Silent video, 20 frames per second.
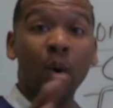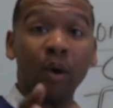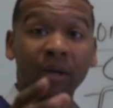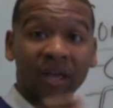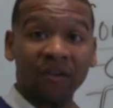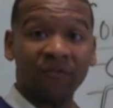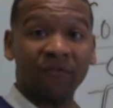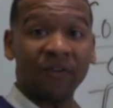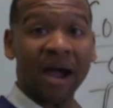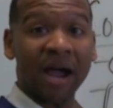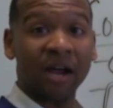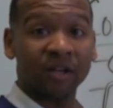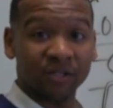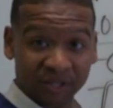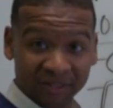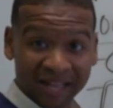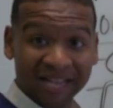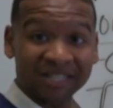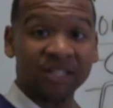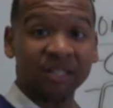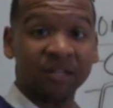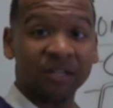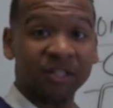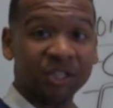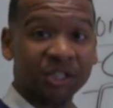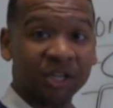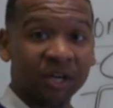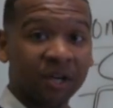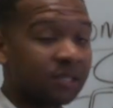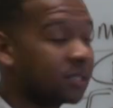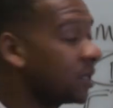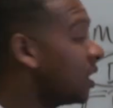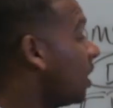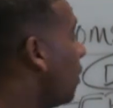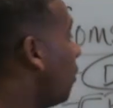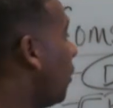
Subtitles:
won't get fired. So that's their insurance.